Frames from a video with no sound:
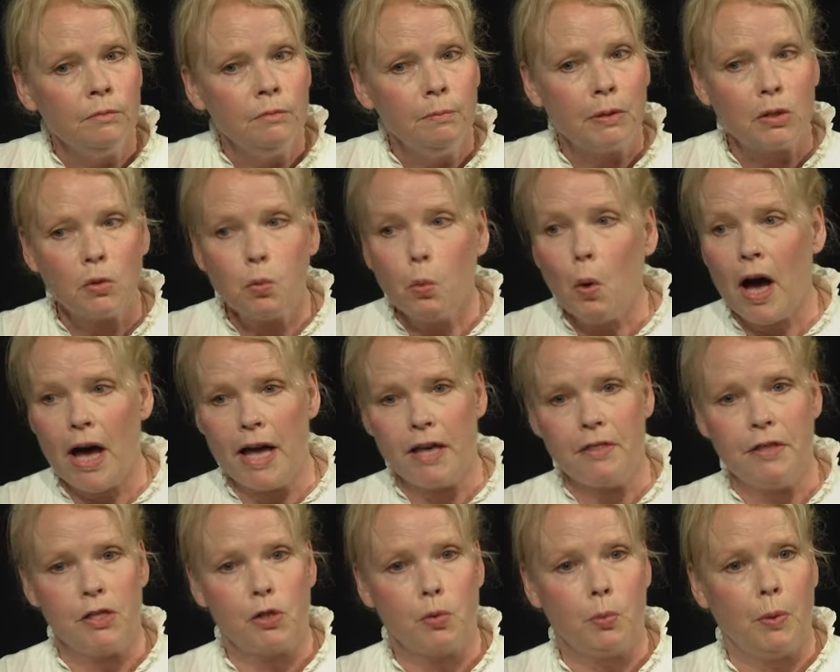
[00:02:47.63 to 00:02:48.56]
But why
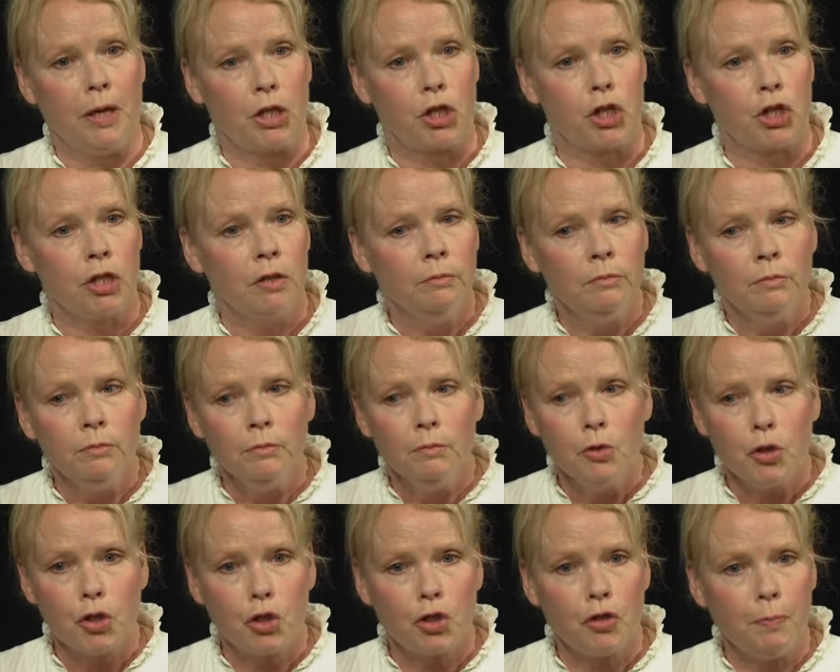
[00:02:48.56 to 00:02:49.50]
this wish
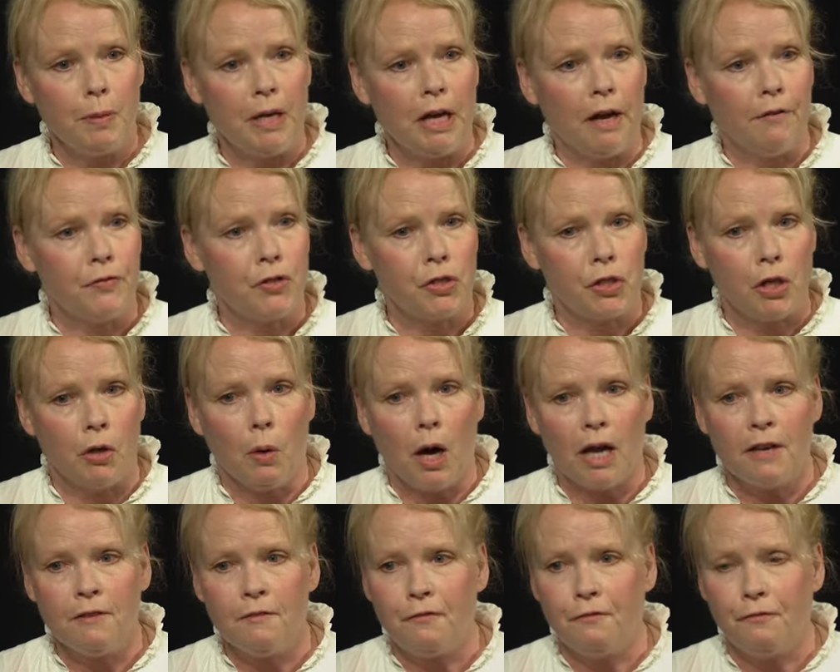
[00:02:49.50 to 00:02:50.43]
should be of so
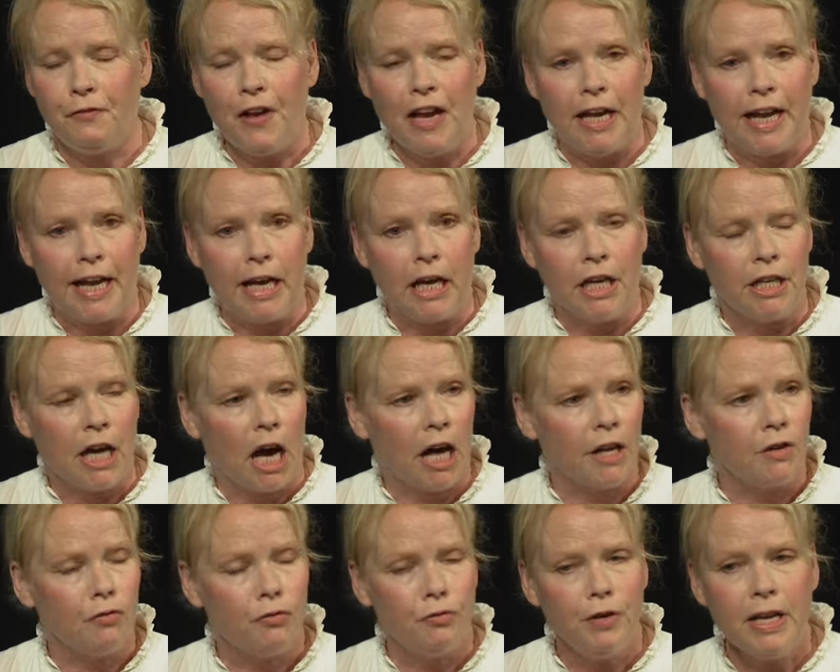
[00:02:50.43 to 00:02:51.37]
unfeeling and
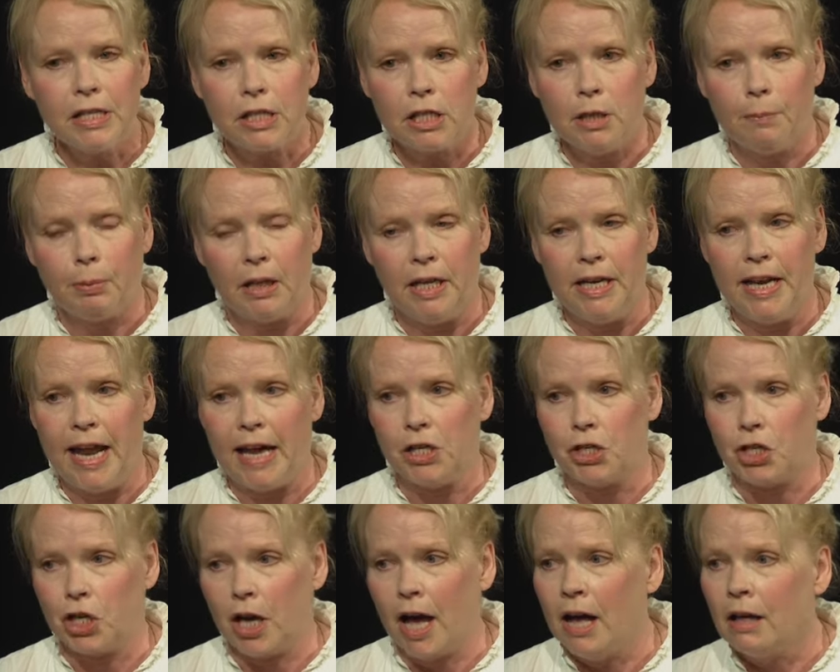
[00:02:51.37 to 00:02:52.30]
unreasonable a
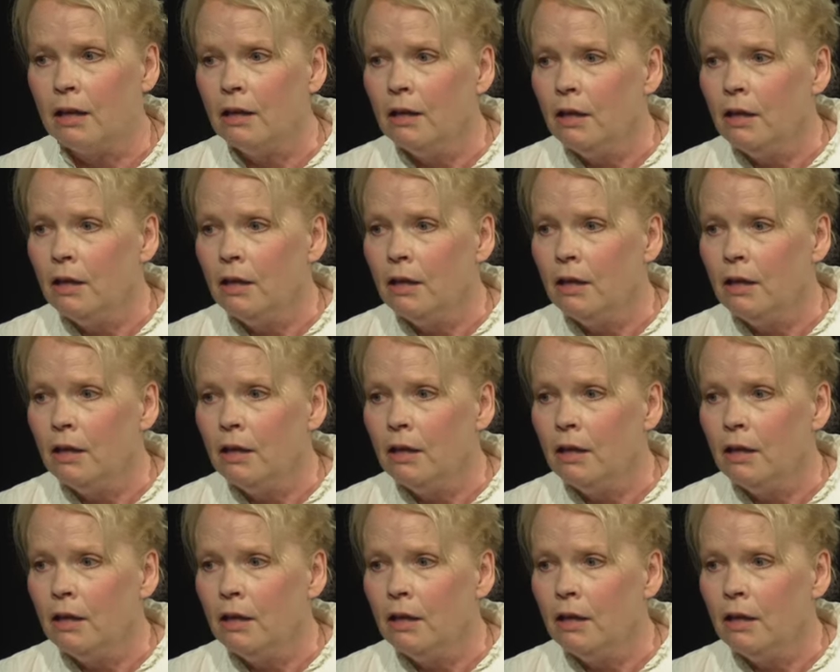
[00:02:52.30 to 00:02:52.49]
nature